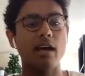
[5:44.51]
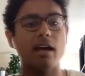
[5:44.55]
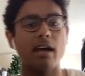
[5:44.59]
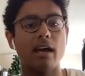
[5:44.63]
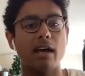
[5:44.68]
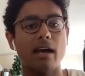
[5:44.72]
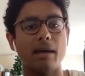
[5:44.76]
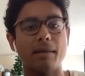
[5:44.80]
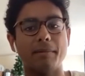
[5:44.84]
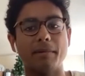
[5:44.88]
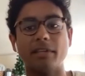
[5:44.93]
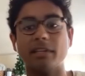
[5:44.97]

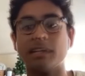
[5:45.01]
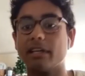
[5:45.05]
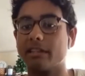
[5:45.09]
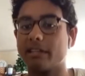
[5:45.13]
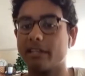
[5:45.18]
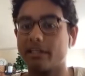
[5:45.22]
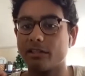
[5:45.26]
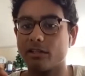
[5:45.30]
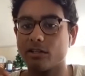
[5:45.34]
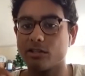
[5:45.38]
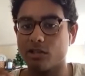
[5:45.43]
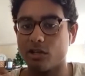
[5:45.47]
And I
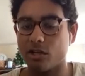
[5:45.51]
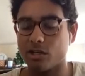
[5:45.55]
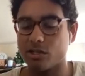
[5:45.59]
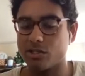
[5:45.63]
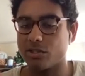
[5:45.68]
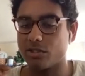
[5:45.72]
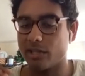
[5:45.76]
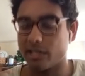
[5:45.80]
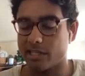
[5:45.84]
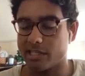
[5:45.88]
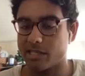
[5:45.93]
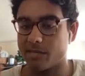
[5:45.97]
think there's
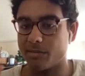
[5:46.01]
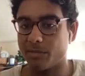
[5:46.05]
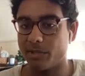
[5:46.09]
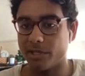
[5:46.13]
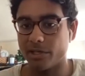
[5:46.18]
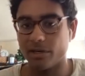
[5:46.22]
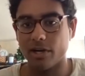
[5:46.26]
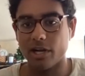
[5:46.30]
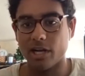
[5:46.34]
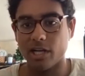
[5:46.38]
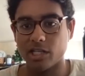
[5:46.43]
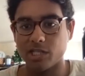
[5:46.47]
also like some
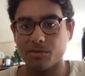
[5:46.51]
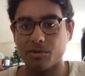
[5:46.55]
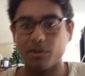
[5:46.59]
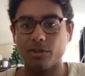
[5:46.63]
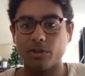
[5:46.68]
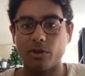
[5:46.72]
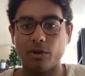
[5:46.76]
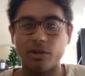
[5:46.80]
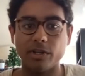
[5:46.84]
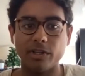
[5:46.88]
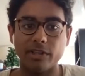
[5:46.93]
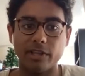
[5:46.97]
linear algebra
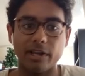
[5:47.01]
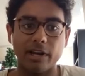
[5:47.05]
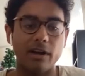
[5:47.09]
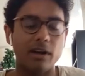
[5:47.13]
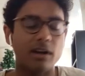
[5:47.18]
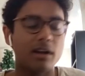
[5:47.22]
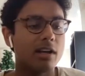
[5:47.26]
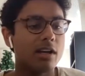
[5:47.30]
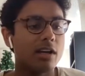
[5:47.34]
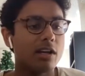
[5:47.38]
thrown in there.